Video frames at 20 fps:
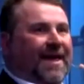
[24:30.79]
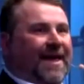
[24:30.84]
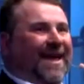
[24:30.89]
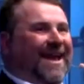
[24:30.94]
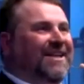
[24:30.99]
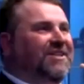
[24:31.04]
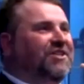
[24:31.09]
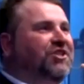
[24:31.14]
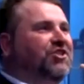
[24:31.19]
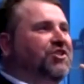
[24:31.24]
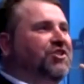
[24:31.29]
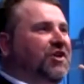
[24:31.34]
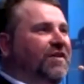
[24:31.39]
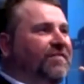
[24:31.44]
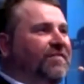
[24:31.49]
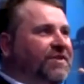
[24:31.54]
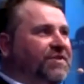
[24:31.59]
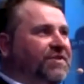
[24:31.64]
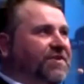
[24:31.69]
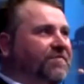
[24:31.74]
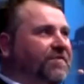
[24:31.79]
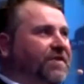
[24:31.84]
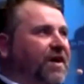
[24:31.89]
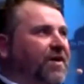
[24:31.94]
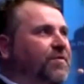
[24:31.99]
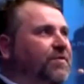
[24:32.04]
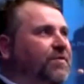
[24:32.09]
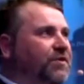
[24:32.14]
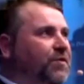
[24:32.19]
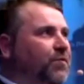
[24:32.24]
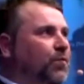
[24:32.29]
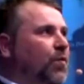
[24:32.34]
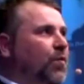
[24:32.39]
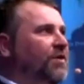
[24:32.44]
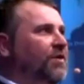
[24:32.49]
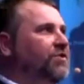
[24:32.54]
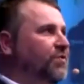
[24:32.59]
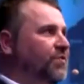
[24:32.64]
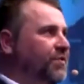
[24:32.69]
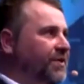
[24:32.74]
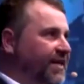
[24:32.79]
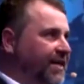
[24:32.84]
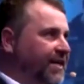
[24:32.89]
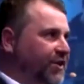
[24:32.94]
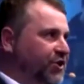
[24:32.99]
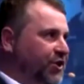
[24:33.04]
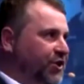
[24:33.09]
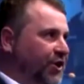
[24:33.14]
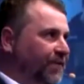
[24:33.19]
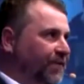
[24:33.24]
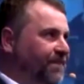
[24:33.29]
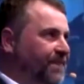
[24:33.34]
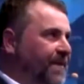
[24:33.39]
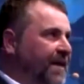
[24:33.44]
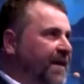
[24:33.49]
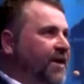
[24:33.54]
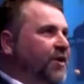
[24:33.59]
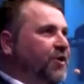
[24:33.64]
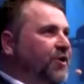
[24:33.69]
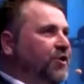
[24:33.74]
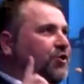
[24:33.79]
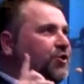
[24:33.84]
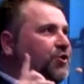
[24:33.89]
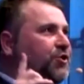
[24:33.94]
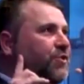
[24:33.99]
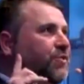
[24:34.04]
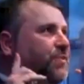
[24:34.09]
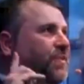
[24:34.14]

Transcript: in service of those that want or need you, you